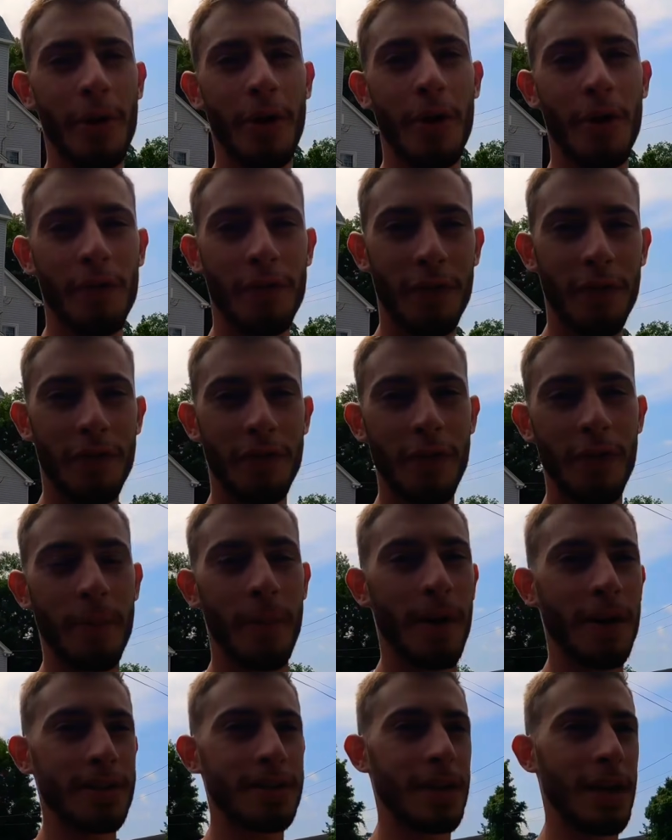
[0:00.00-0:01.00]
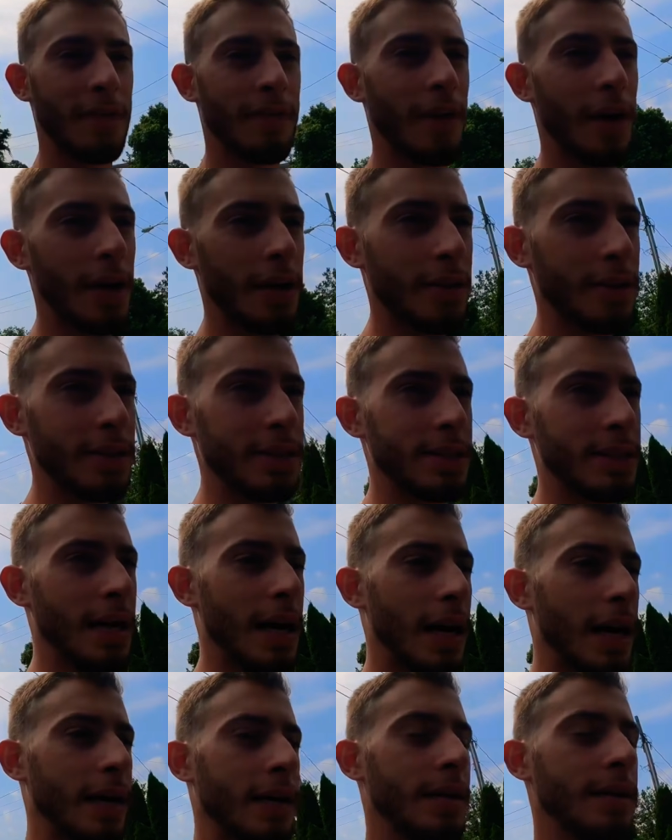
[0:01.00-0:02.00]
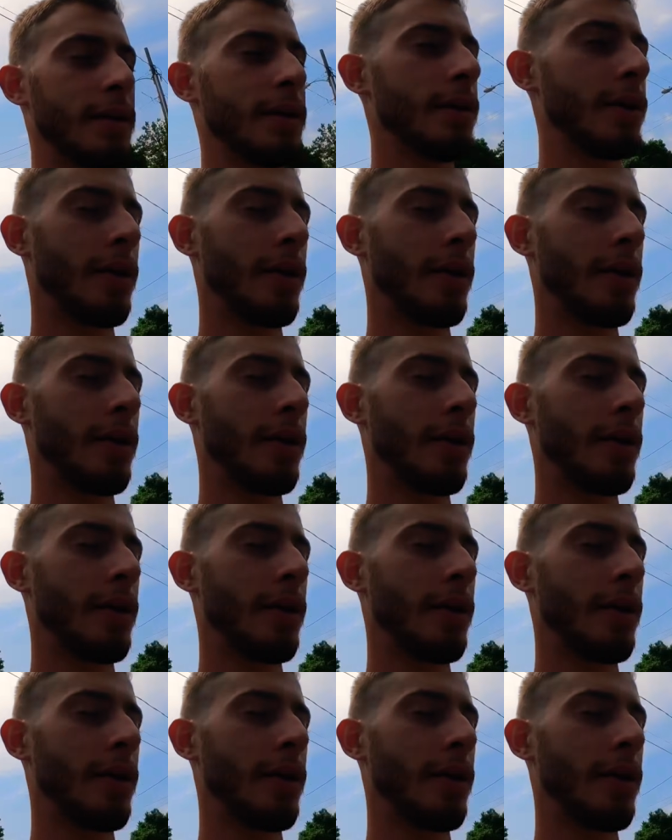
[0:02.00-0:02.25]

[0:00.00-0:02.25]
on for a few months and I finally decided,